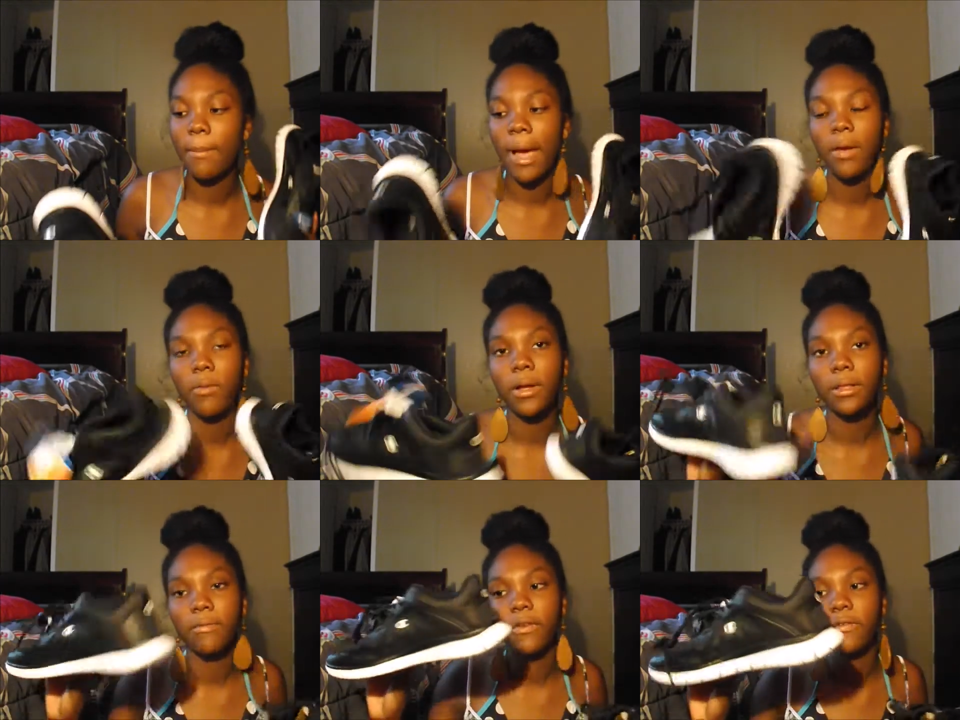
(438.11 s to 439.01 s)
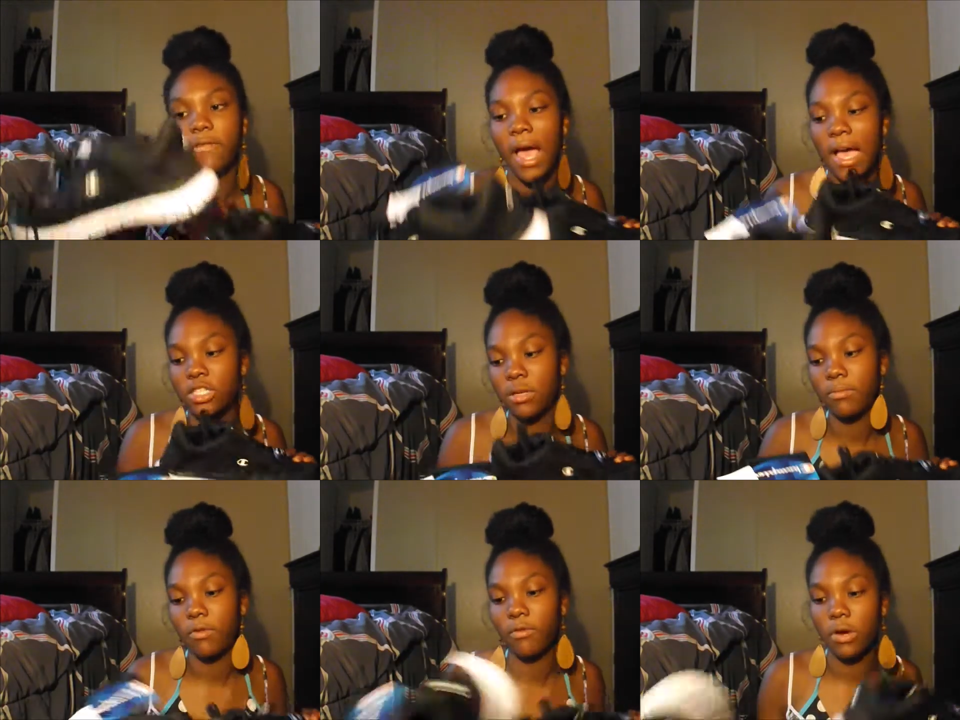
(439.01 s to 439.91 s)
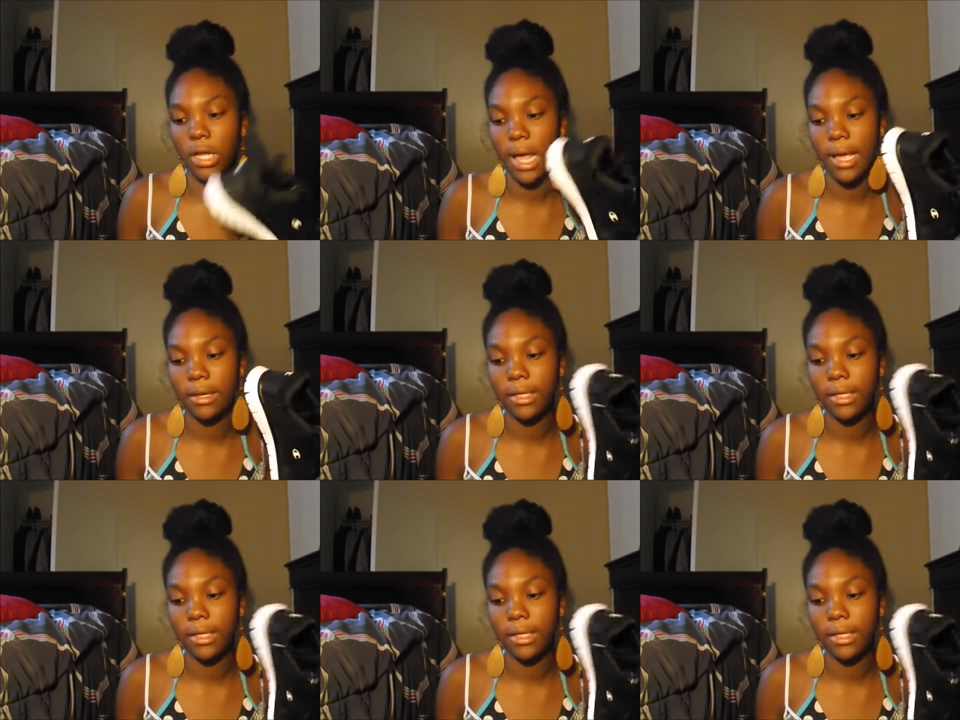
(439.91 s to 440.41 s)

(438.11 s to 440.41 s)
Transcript: might wear them for fashion before, like,